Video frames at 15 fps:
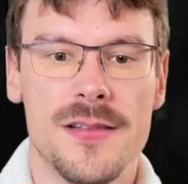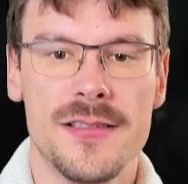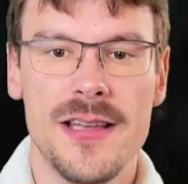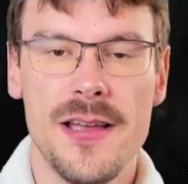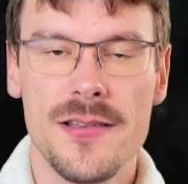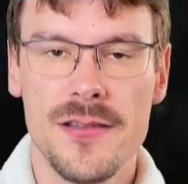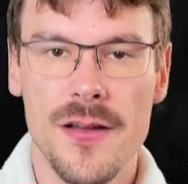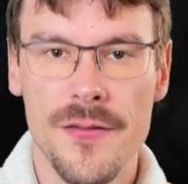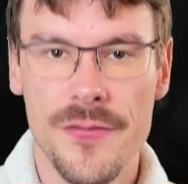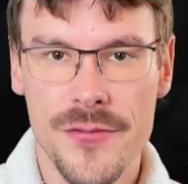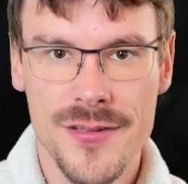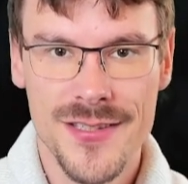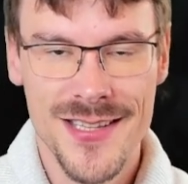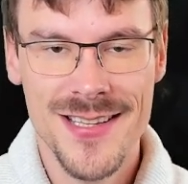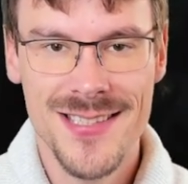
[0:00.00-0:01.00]
There's a
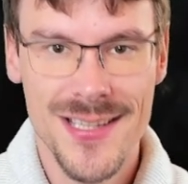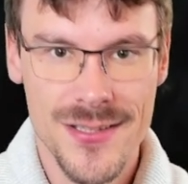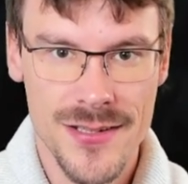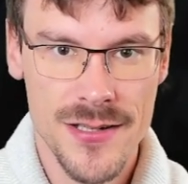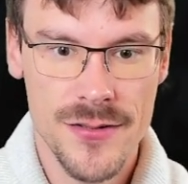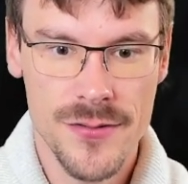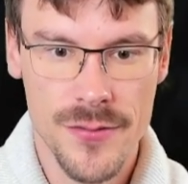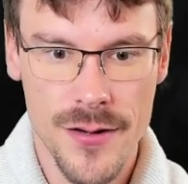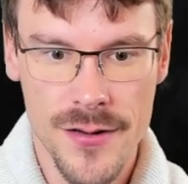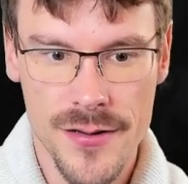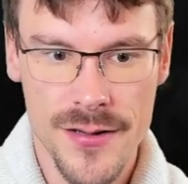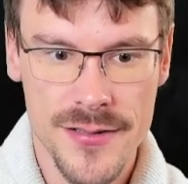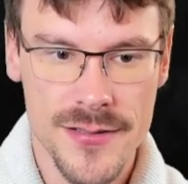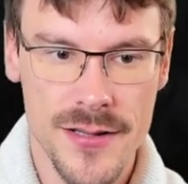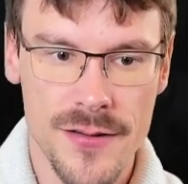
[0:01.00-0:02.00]
few things that you need to
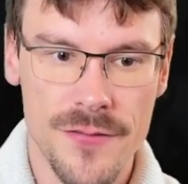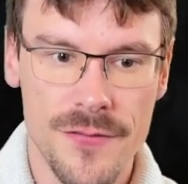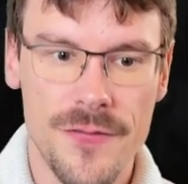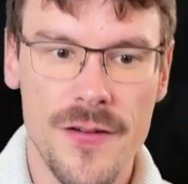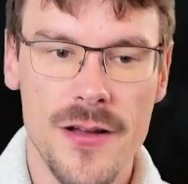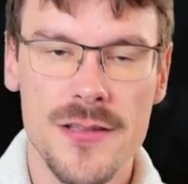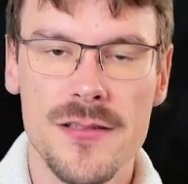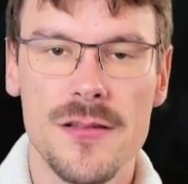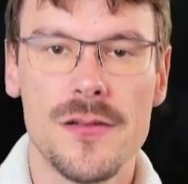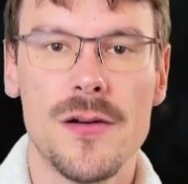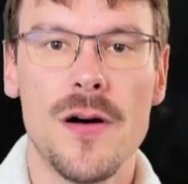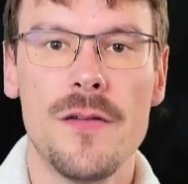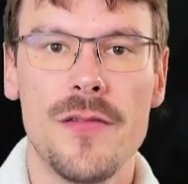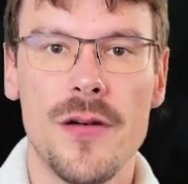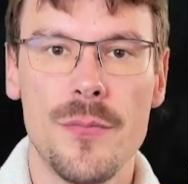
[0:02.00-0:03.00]
understand. First,
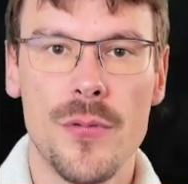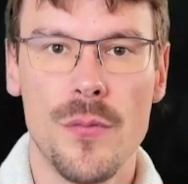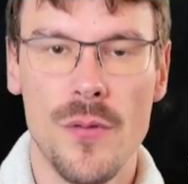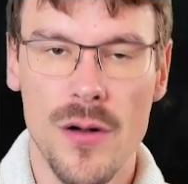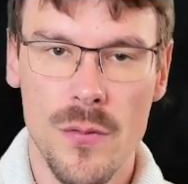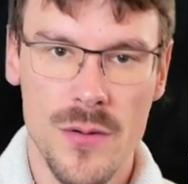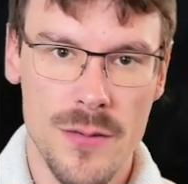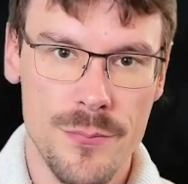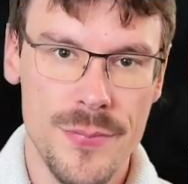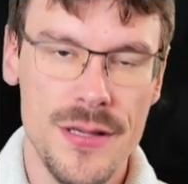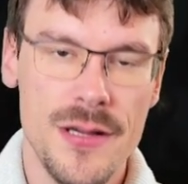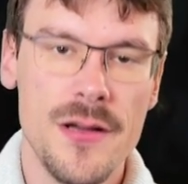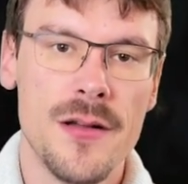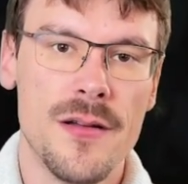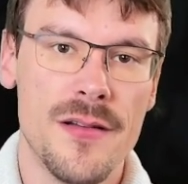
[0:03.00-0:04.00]
overpower will
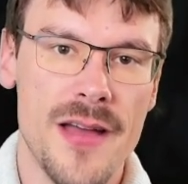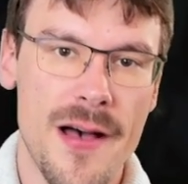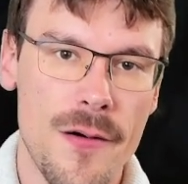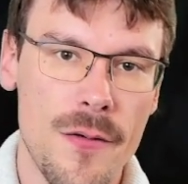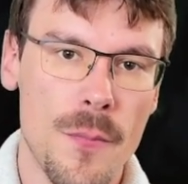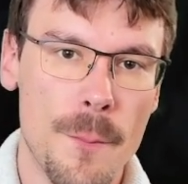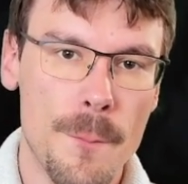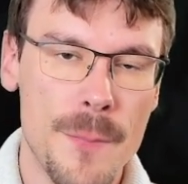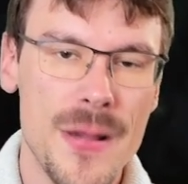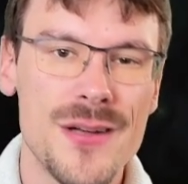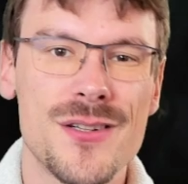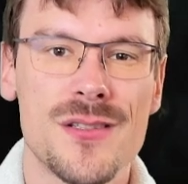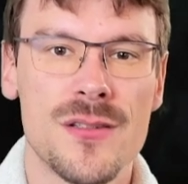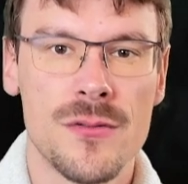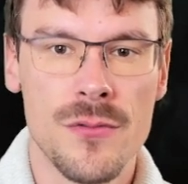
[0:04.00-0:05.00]
be now
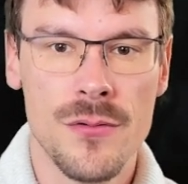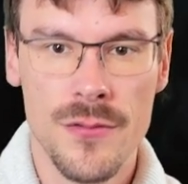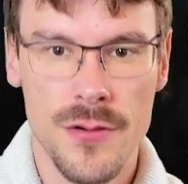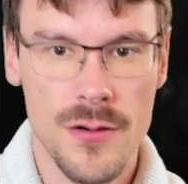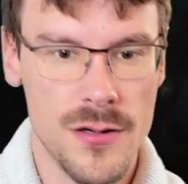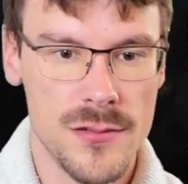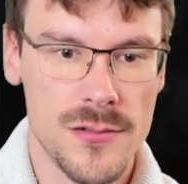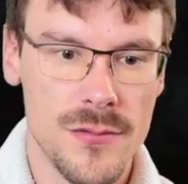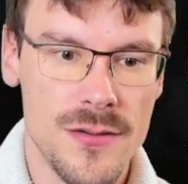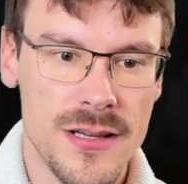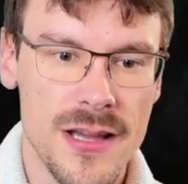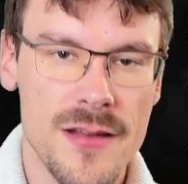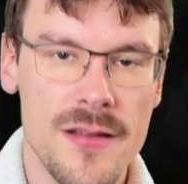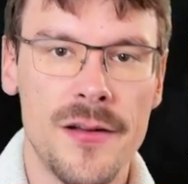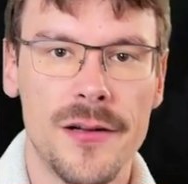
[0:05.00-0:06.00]
much stronger, so
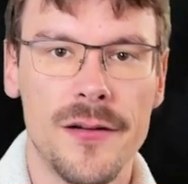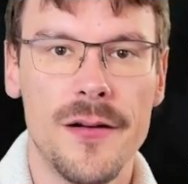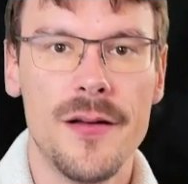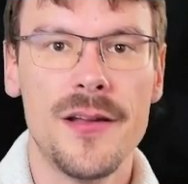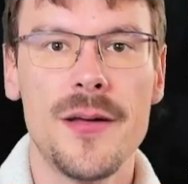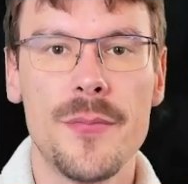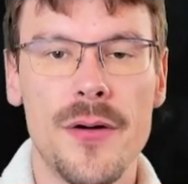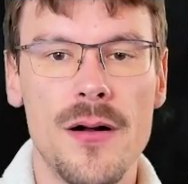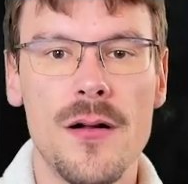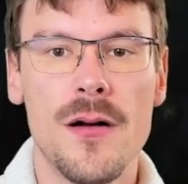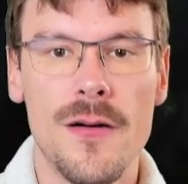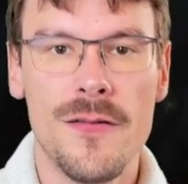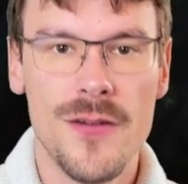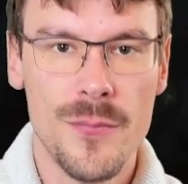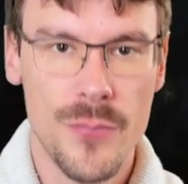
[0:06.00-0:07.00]
you can enable
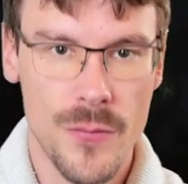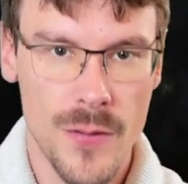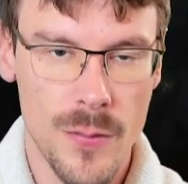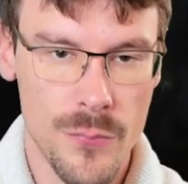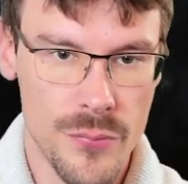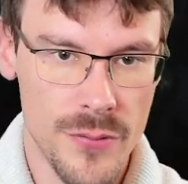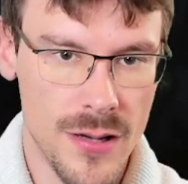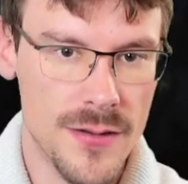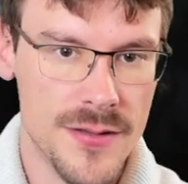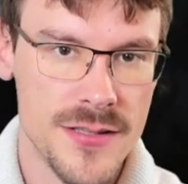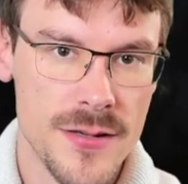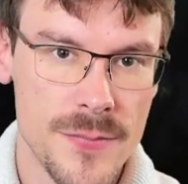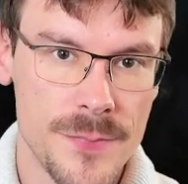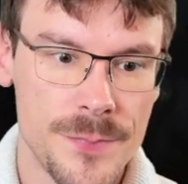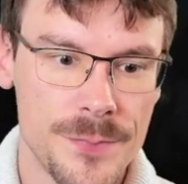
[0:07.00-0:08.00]
overpower
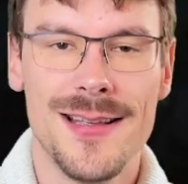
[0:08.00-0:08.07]
builds.